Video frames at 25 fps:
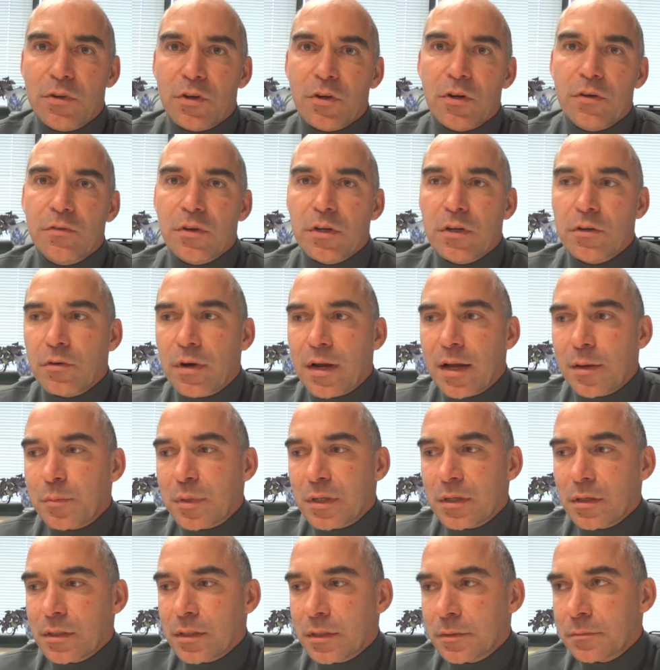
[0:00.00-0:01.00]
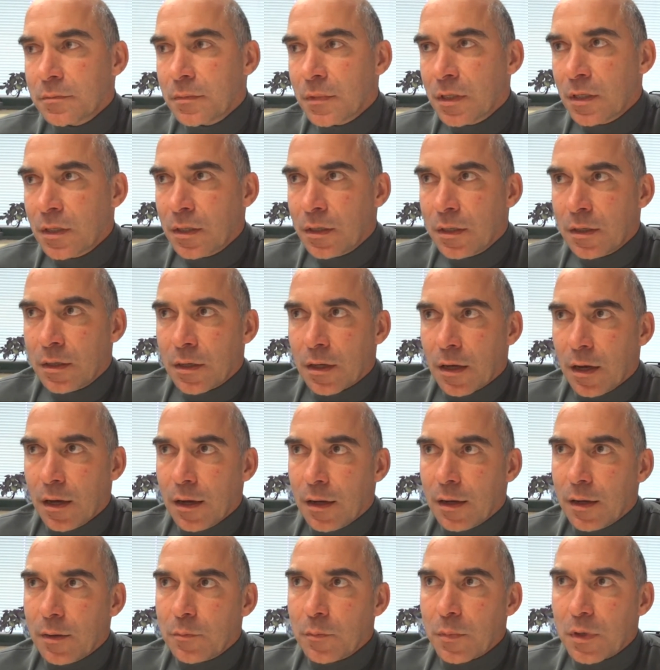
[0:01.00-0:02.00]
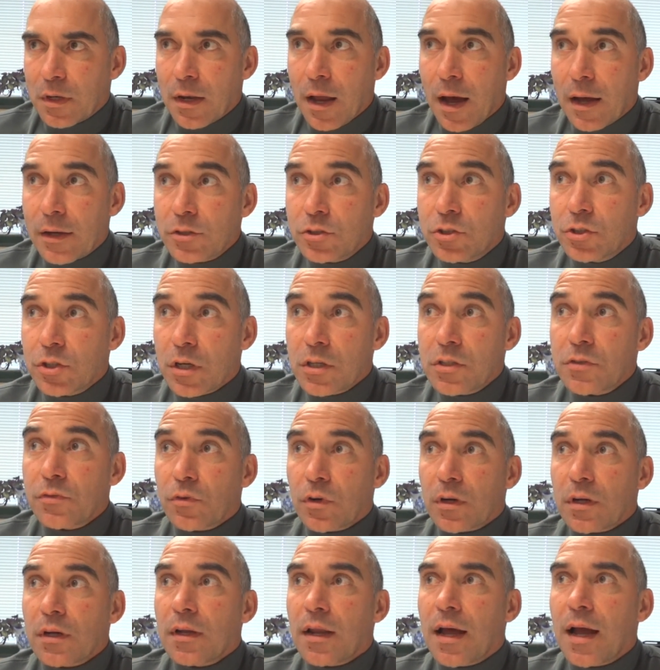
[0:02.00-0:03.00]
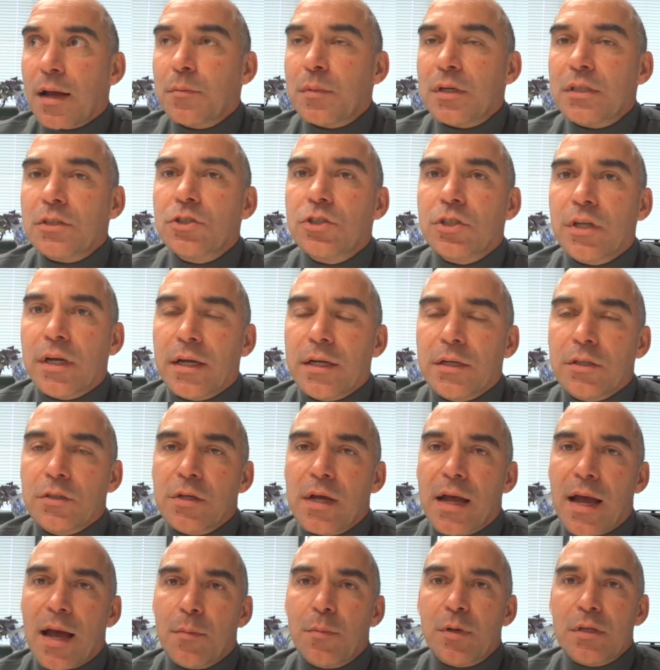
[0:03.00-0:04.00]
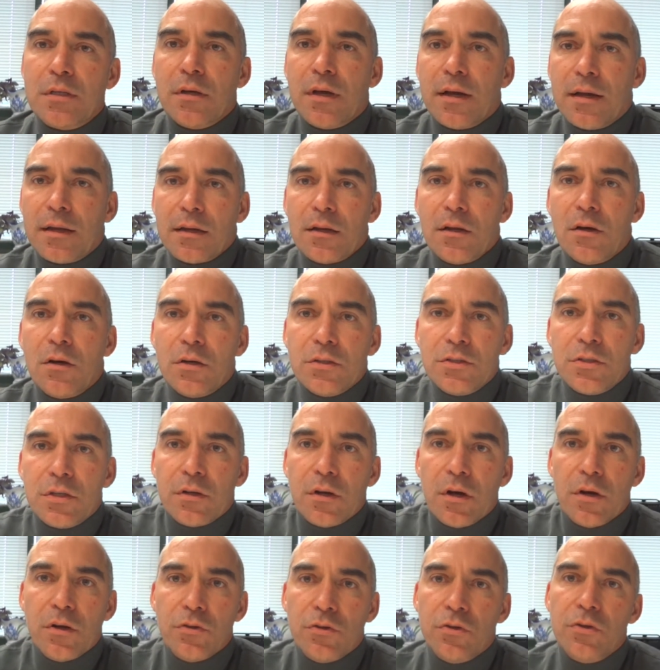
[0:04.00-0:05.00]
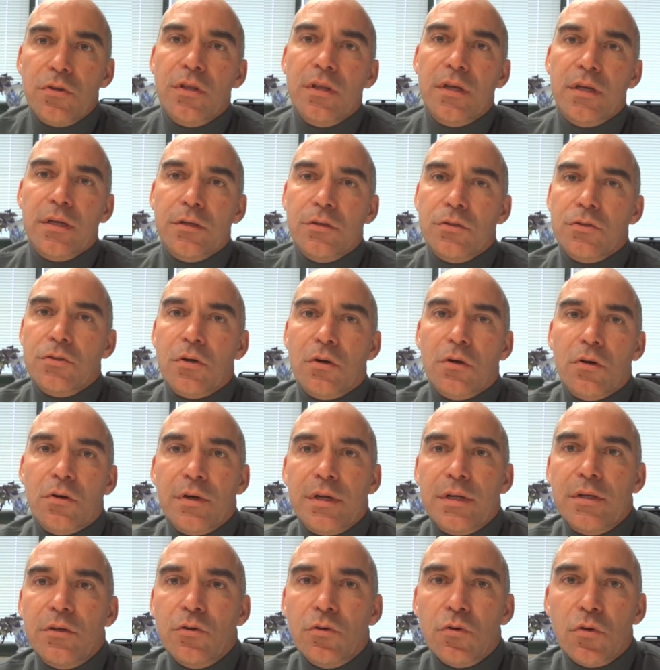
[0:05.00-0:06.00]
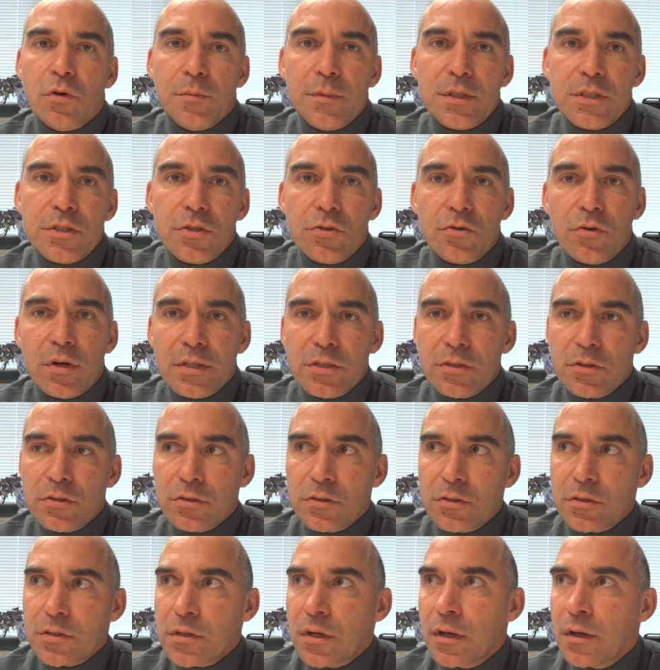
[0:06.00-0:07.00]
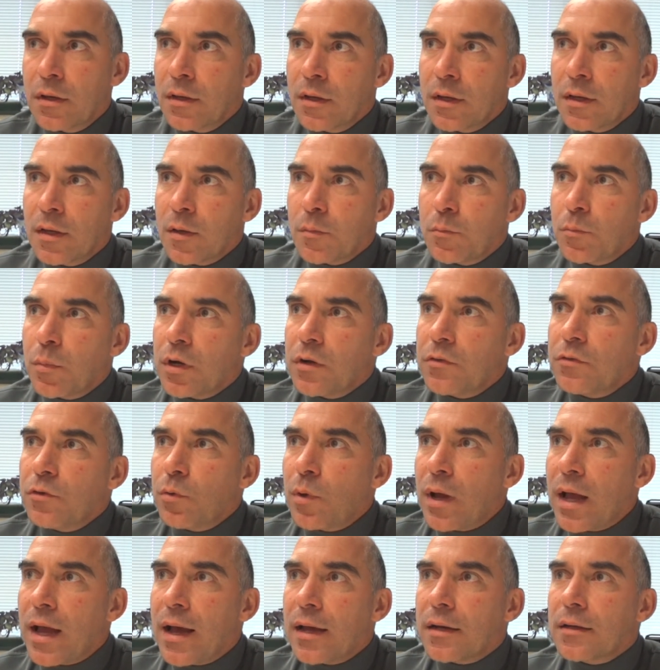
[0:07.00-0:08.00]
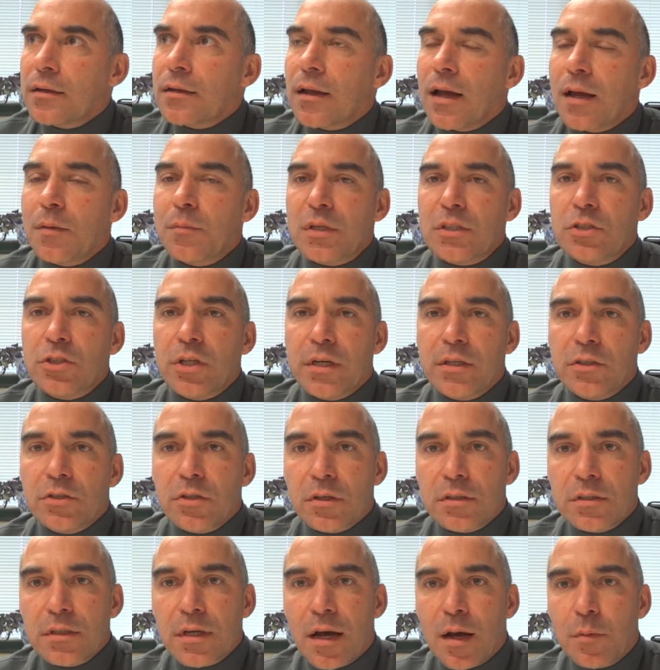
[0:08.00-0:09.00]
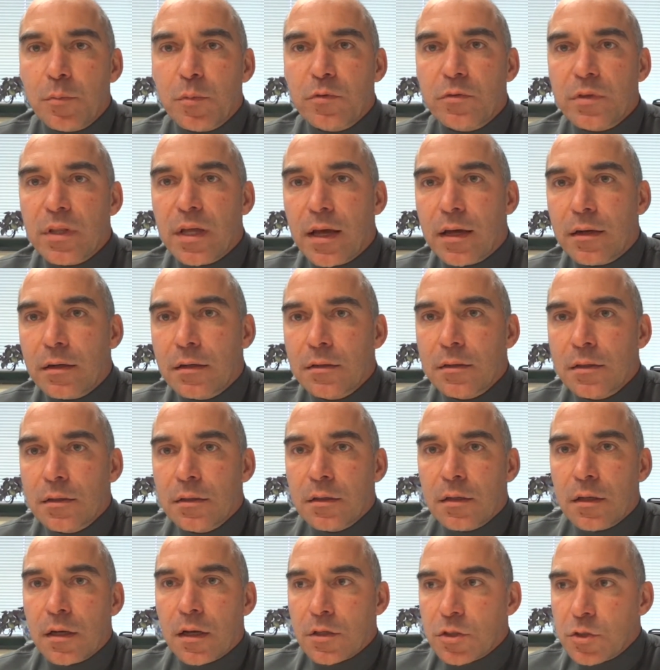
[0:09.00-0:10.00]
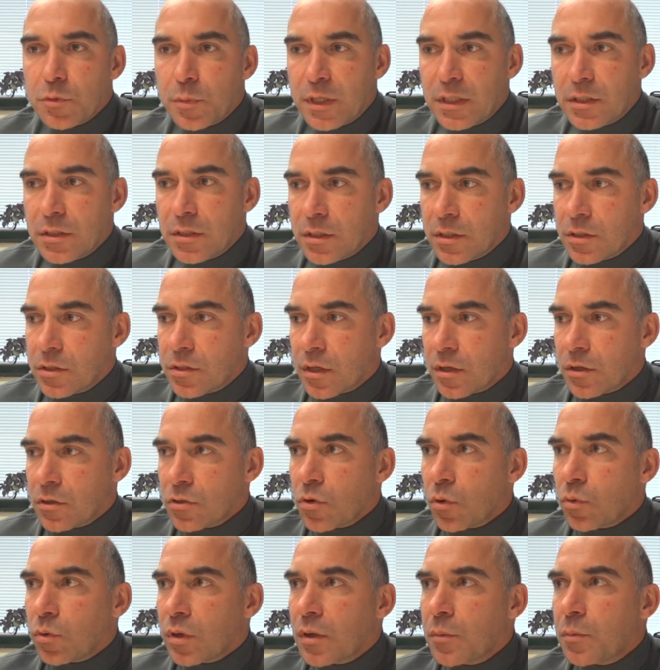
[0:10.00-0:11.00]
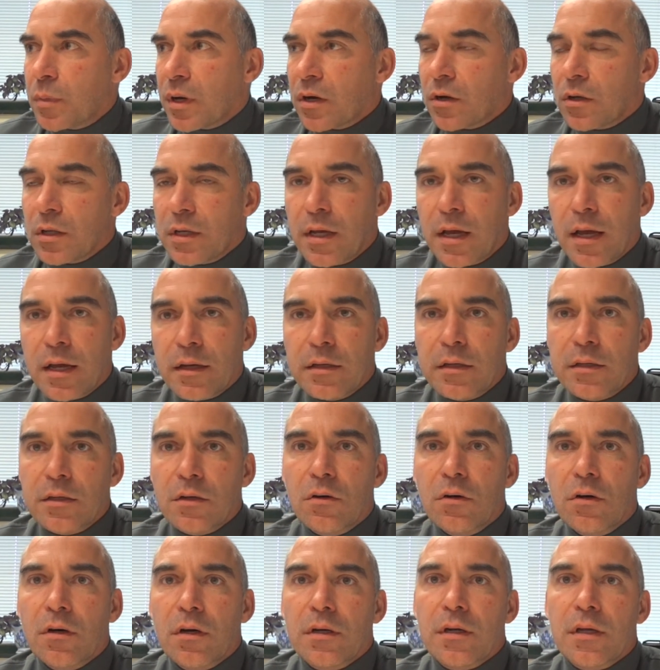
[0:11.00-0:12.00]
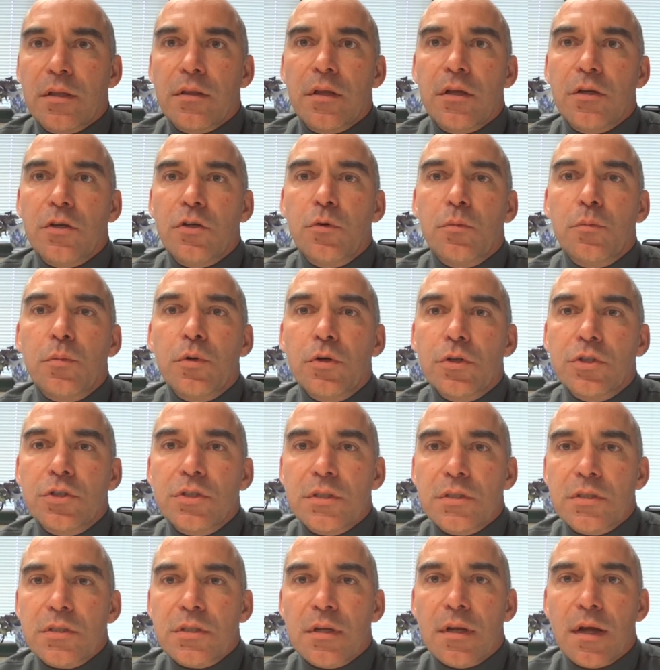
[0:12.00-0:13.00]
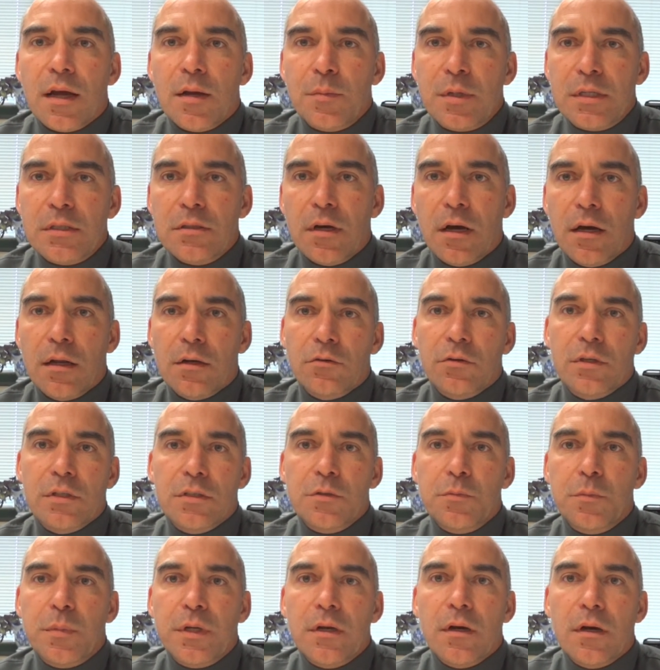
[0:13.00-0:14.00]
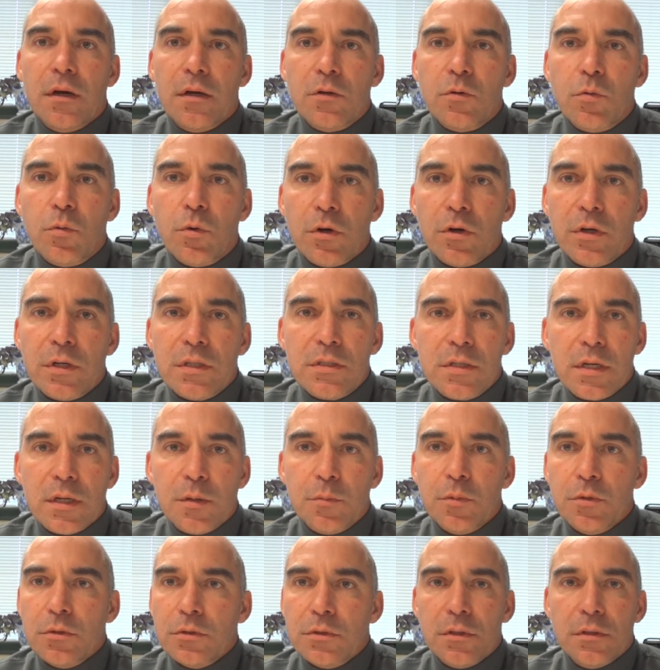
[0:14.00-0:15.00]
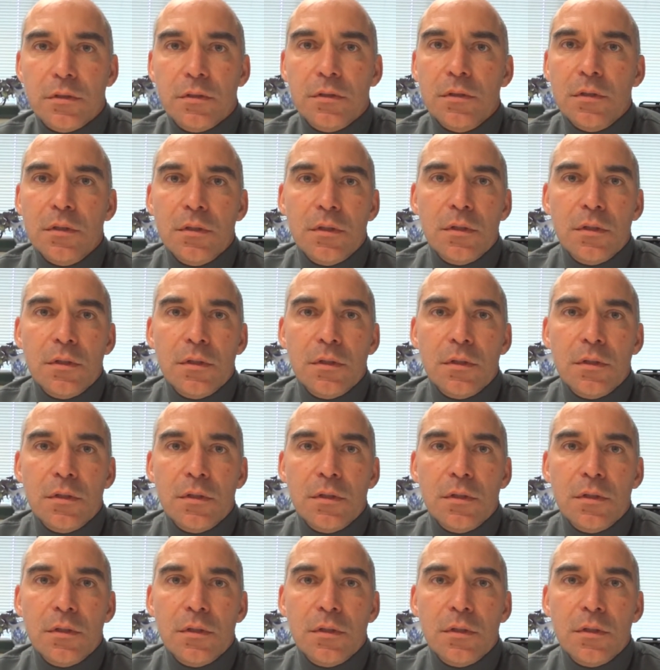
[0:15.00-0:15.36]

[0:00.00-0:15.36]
very, very rapidly. Not just for climate change. Habitat loss and other things are enormous stressors, but if you add climate change on top of that, a species that is only barely hanging on, and then you push its climate tolerance beyond where it's able to